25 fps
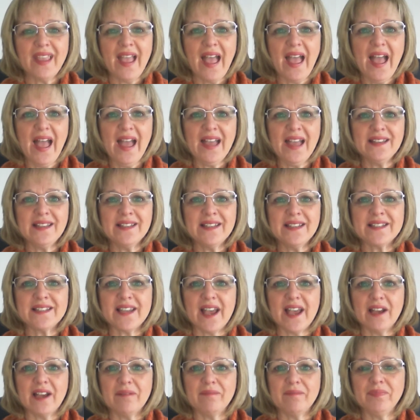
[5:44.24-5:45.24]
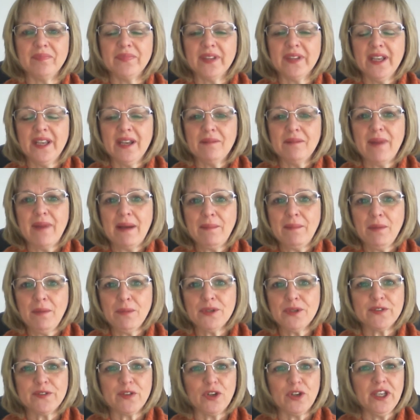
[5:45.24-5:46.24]
And um, my mum
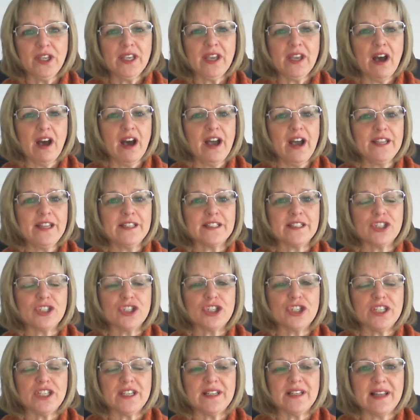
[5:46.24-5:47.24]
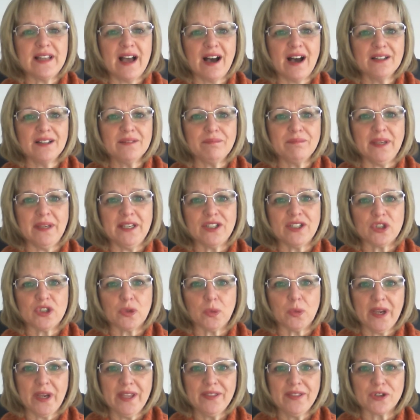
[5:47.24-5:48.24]
was very kind and she allowed me to
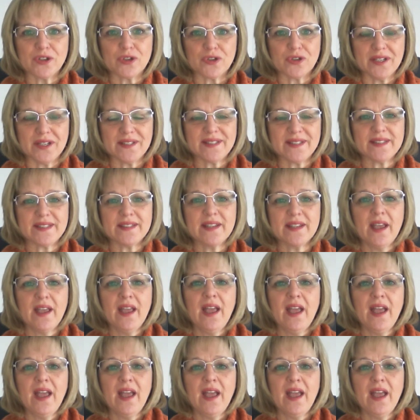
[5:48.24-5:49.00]
wear the dress